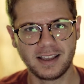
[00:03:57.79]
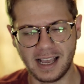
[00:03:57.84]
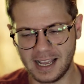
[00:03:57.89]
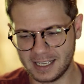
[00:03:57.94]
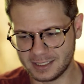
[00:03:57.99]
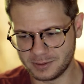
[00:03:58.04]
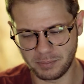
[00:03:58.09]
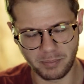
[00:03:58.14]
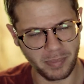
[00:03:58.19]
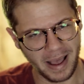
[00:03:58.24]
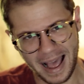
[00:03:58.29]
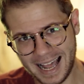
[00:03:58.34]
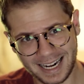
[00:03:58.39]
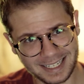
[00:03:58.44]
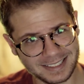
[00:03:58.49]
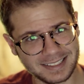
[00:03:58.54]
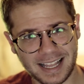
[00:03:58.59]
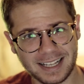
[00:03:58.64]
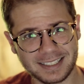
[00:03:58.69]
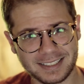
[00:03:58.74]
As
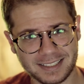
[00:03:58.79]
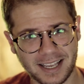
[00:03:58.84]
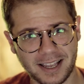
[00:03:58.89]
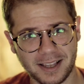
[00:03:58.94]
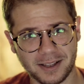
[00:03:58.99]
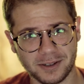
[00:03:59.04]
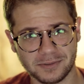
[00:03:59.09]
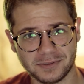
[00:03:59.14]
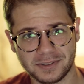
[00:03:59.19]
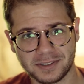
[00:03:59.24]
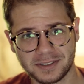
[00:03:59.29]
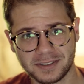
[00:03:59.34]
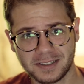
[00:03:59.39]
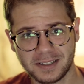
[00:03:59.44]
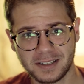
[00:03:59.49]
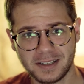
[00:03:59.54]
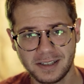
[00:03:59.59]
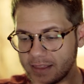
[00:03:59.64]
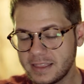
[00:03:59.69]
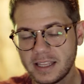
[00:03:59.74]
bad as that sounds,
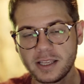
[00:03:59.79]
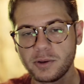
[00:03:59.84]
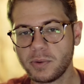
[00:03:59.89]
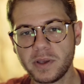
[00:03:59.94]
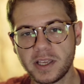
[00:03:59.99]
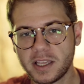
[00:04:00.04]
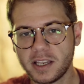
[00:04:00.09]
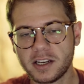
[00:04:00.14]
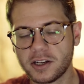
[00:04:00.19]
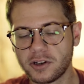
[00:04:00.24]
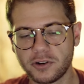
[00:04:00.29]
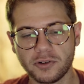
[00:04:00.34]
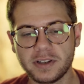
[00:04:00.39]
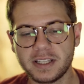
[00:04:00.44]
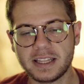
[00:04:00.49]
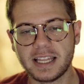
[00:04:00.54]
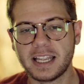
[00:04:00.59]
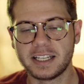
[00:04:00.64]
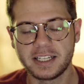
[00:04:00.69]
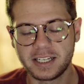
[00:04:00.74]
I think we can
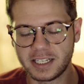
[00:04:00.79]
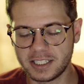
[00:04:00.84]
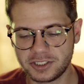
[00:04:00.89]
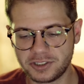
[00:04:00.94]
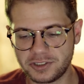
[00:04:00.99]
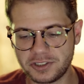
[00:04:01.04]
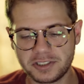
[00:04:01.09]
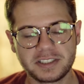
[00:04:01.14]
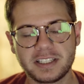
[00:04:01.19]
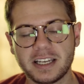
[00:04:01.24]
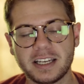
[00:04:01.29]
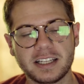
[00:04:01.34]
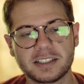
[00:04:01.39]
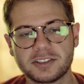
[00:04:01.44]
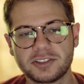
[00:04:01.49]
agree that it is just an